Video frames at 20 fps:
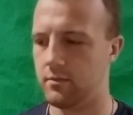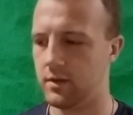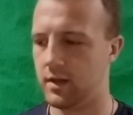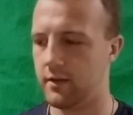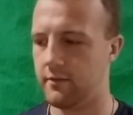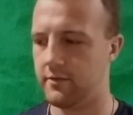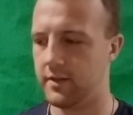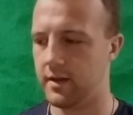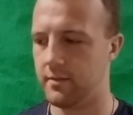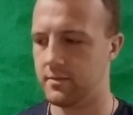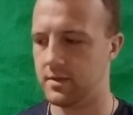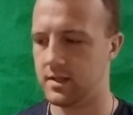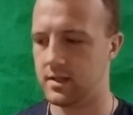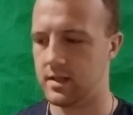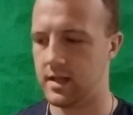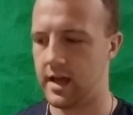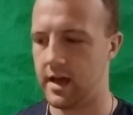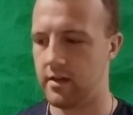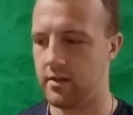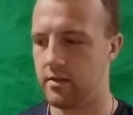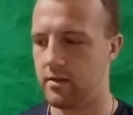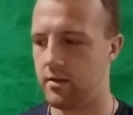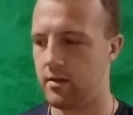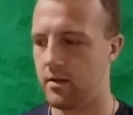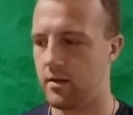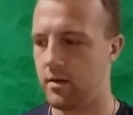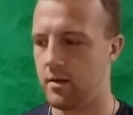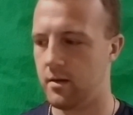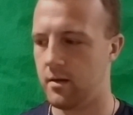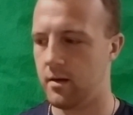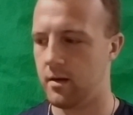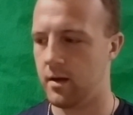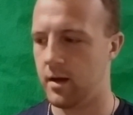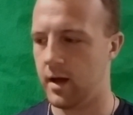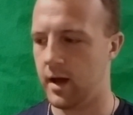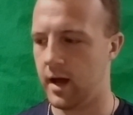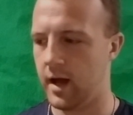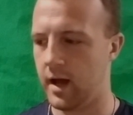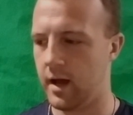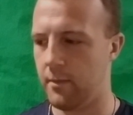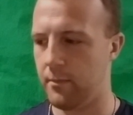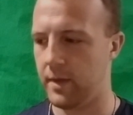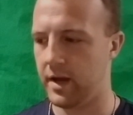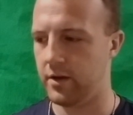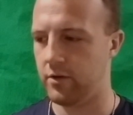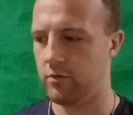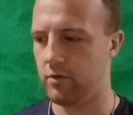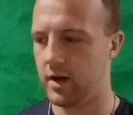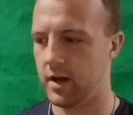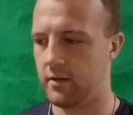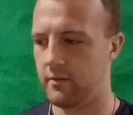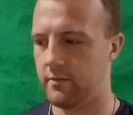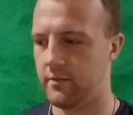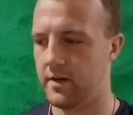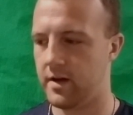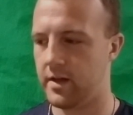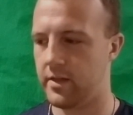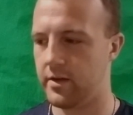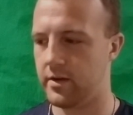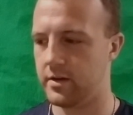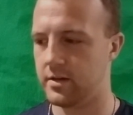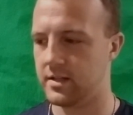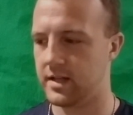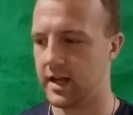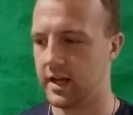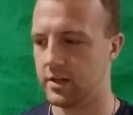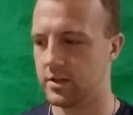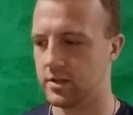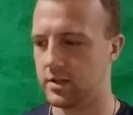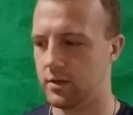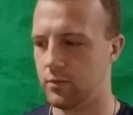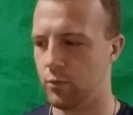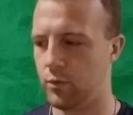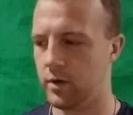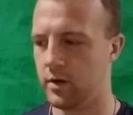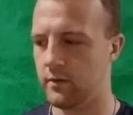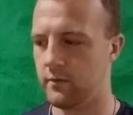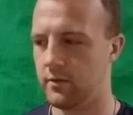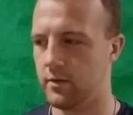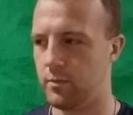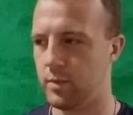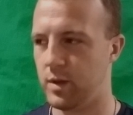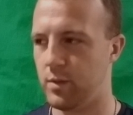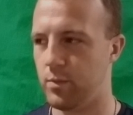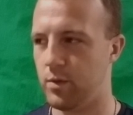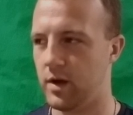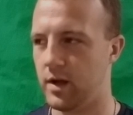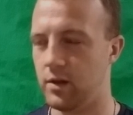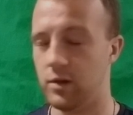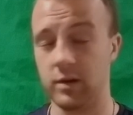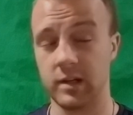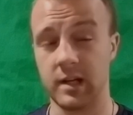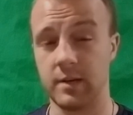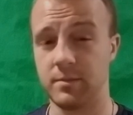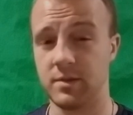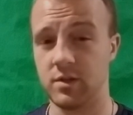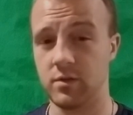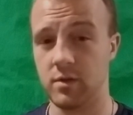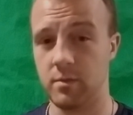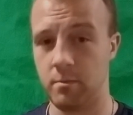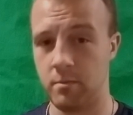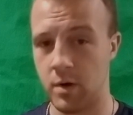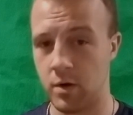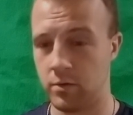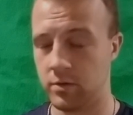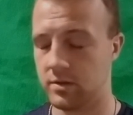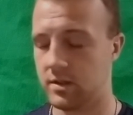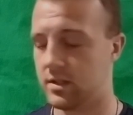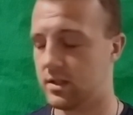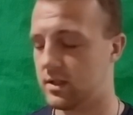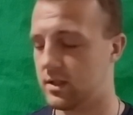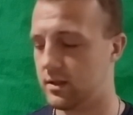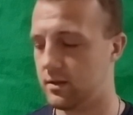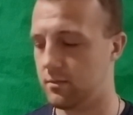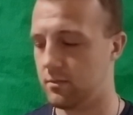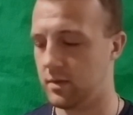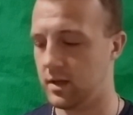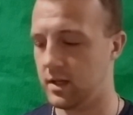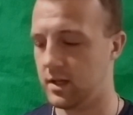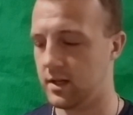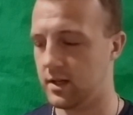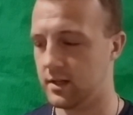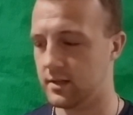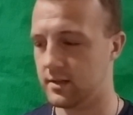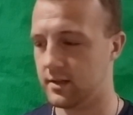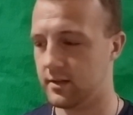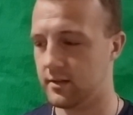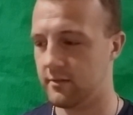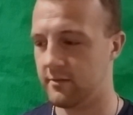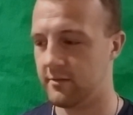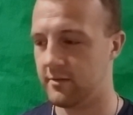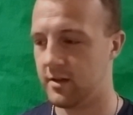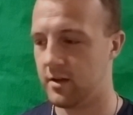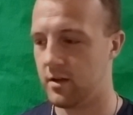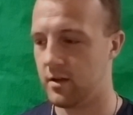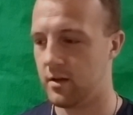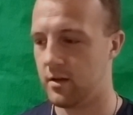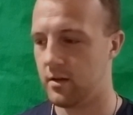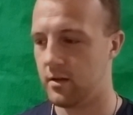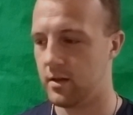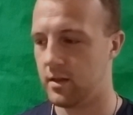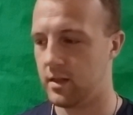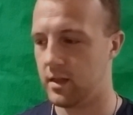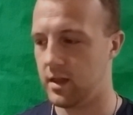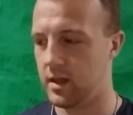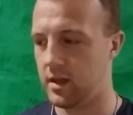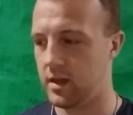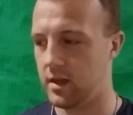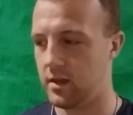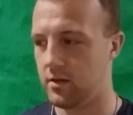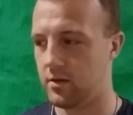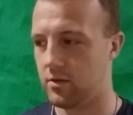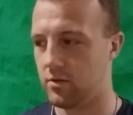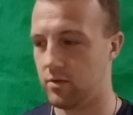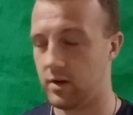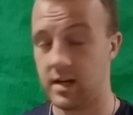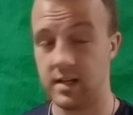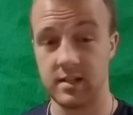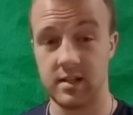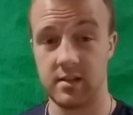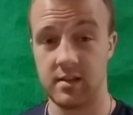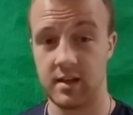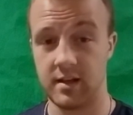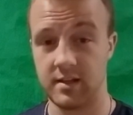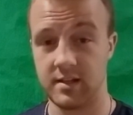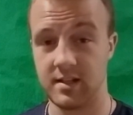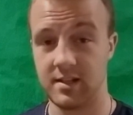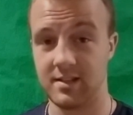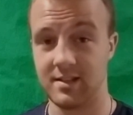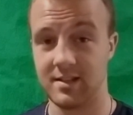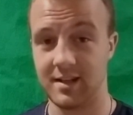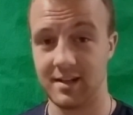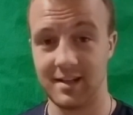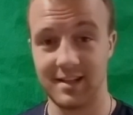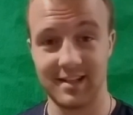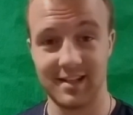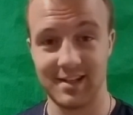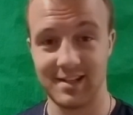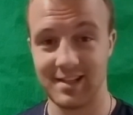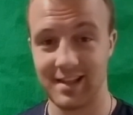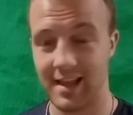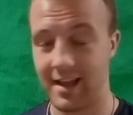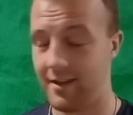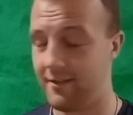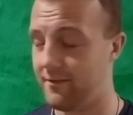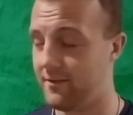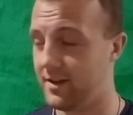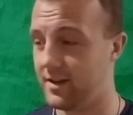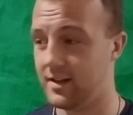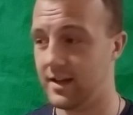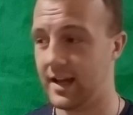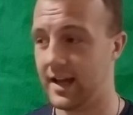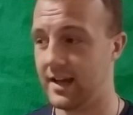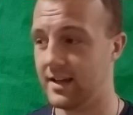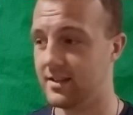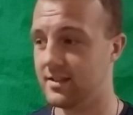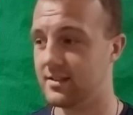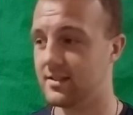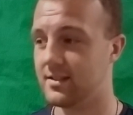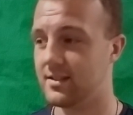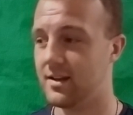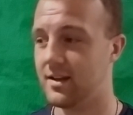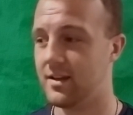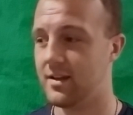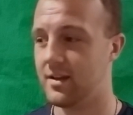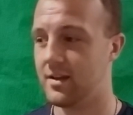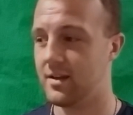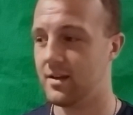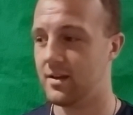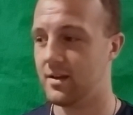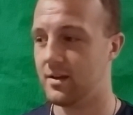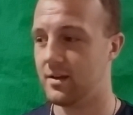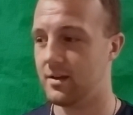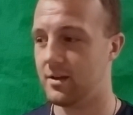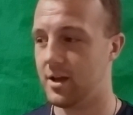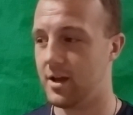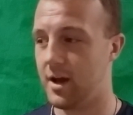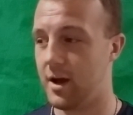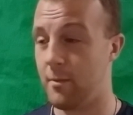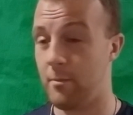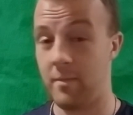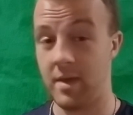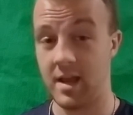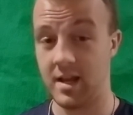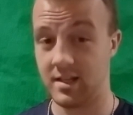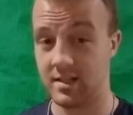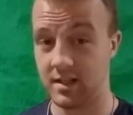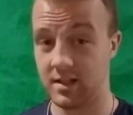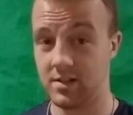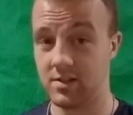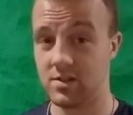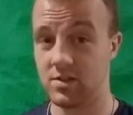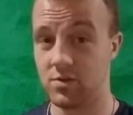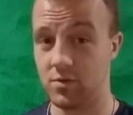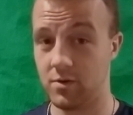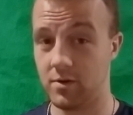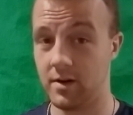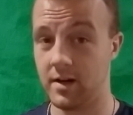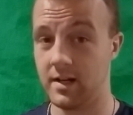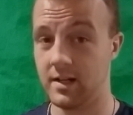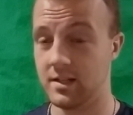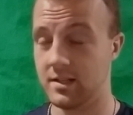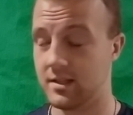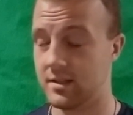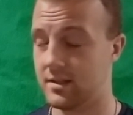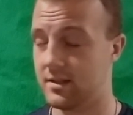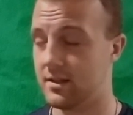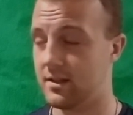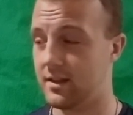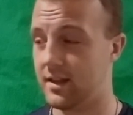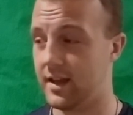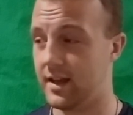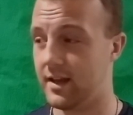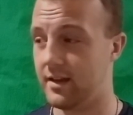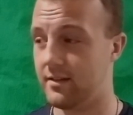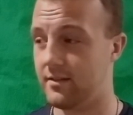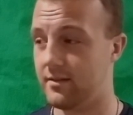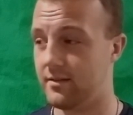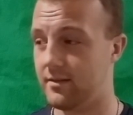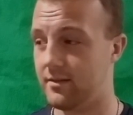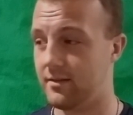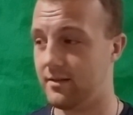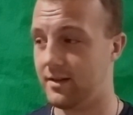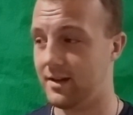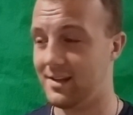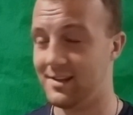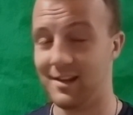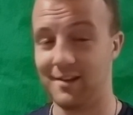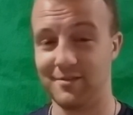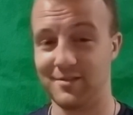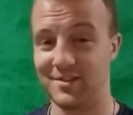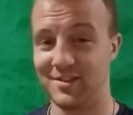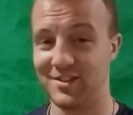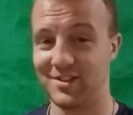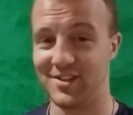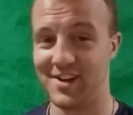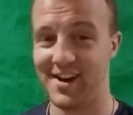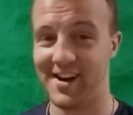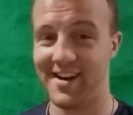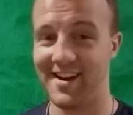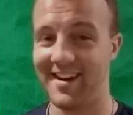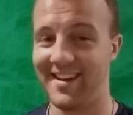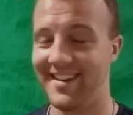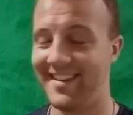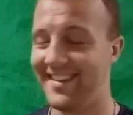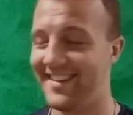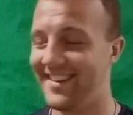Love them to death. My grandfather is actually one of the people I look up to the most because of the crazy things he's done in his life. He has amazing stories that he loves to share.